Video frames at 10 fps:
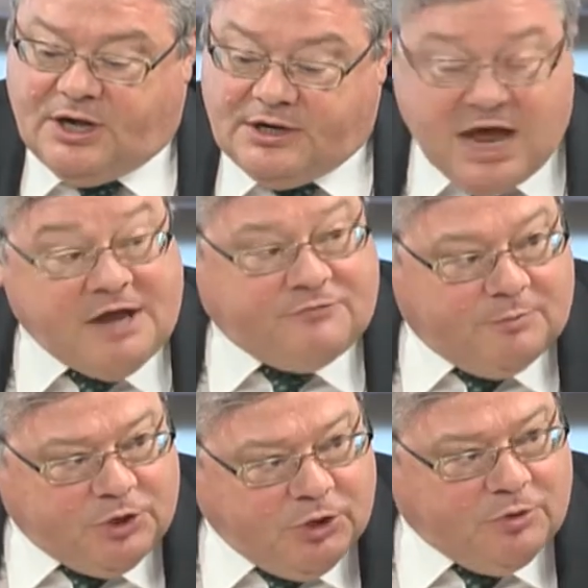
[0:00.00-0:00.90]
and not
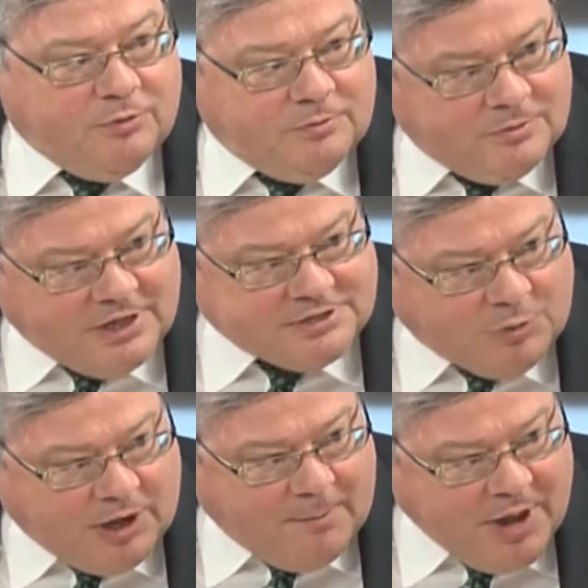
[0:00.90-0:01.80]
from you,
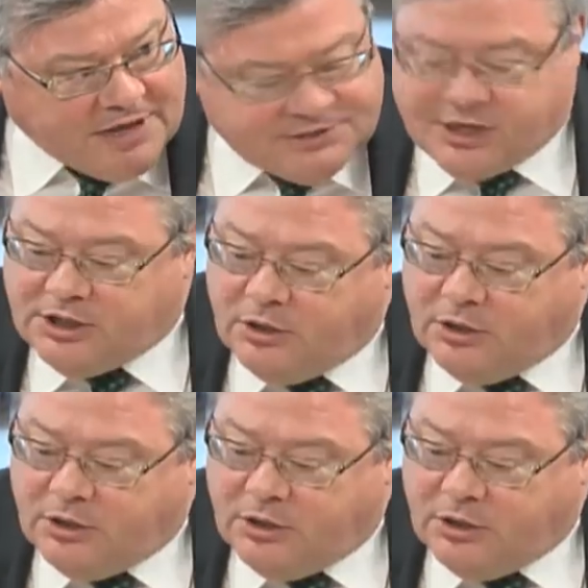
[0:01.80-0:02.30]
that's why I'm asking